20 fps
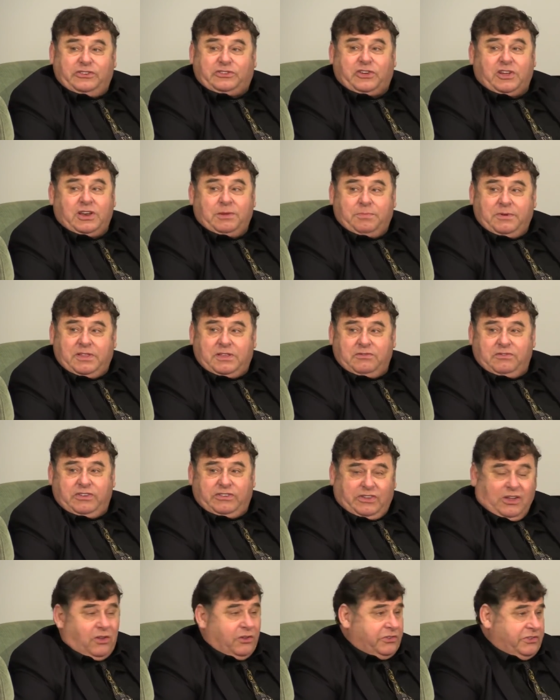is going to be the
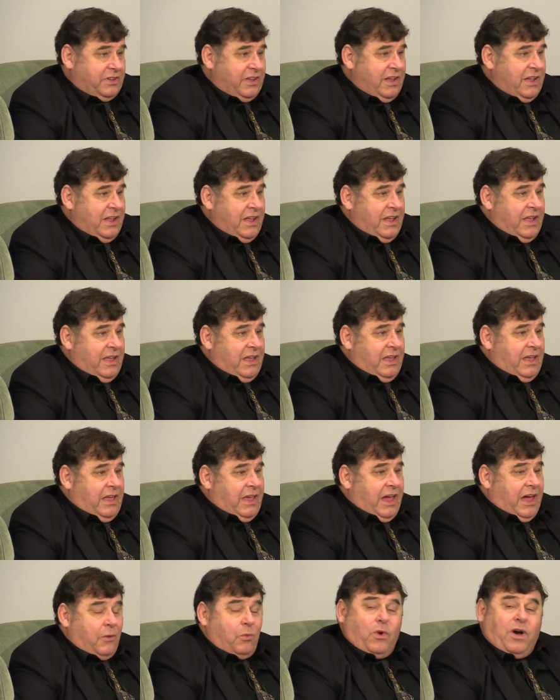result.
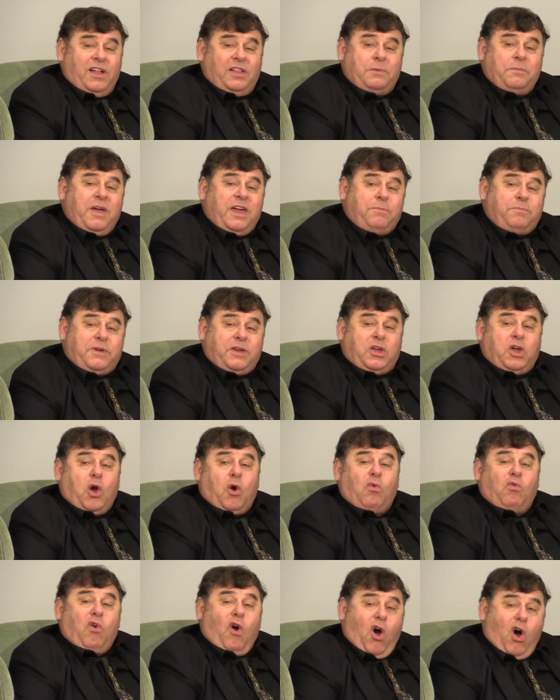And while it may be
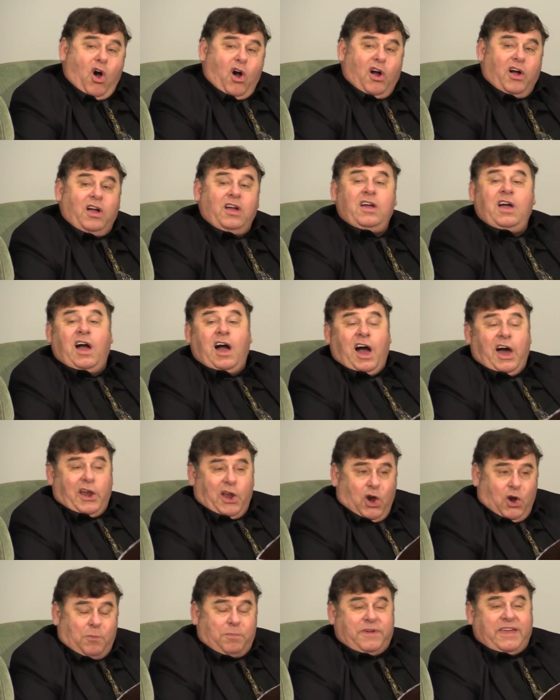wrong on
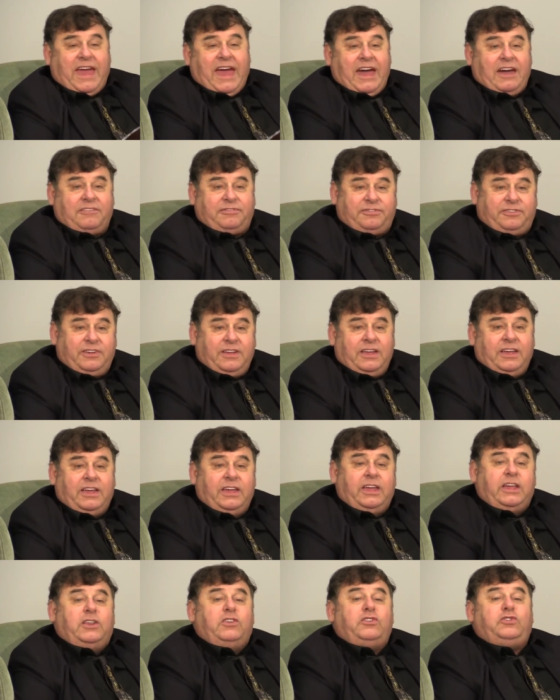her behalf,
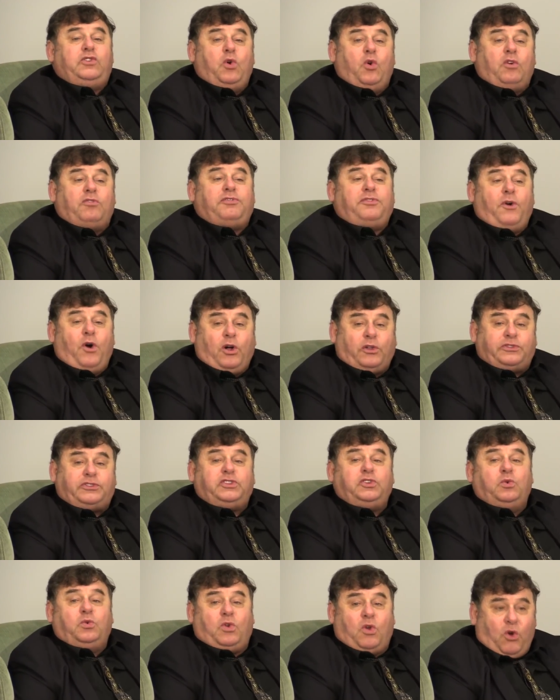it is your fault.
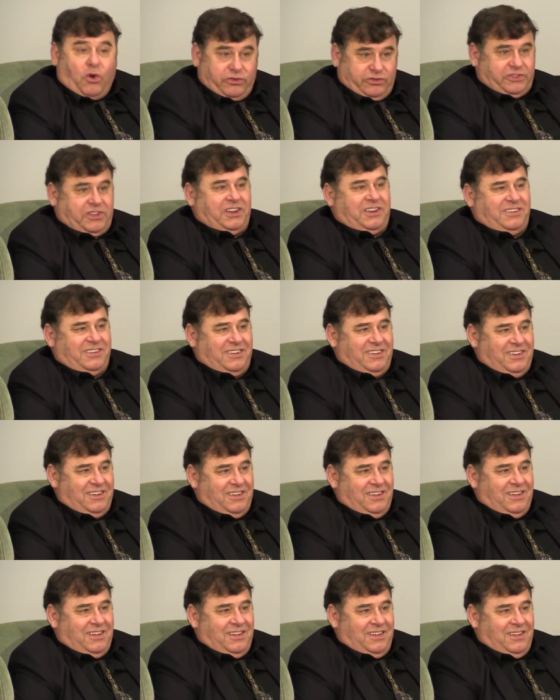You caused it.
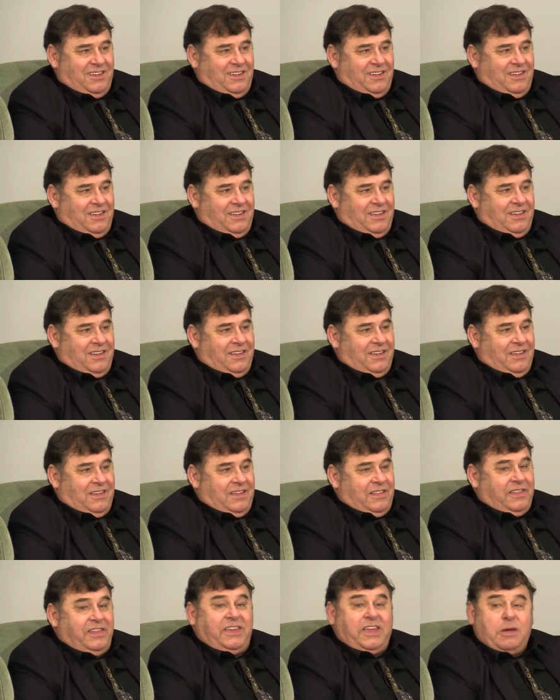
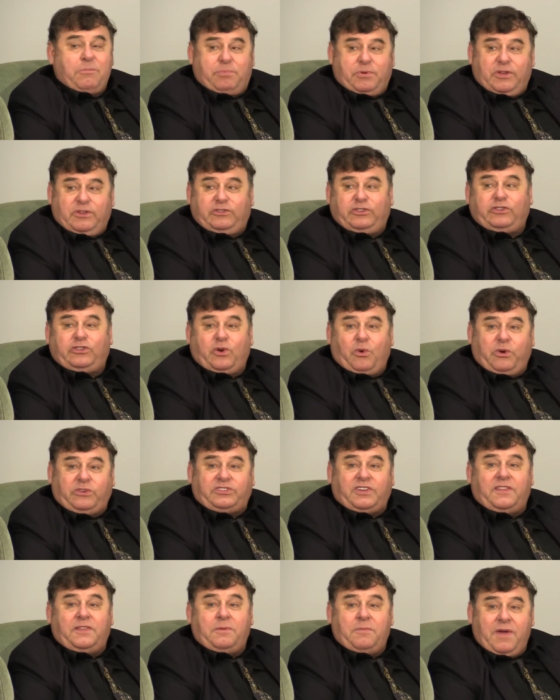The impetus is
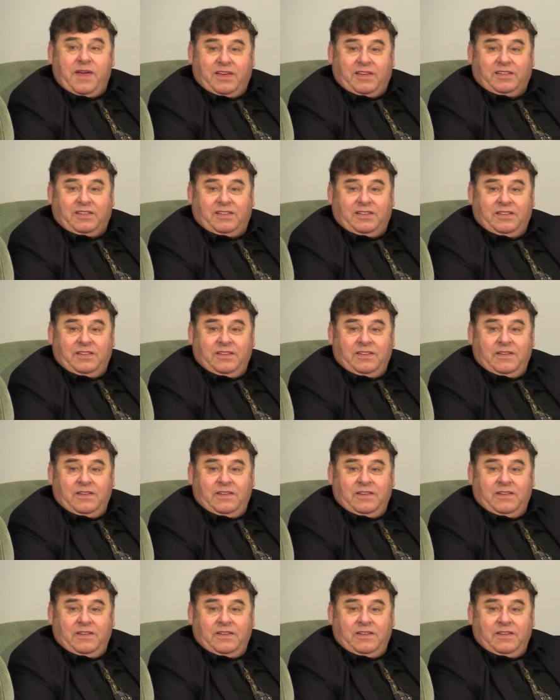always on the male.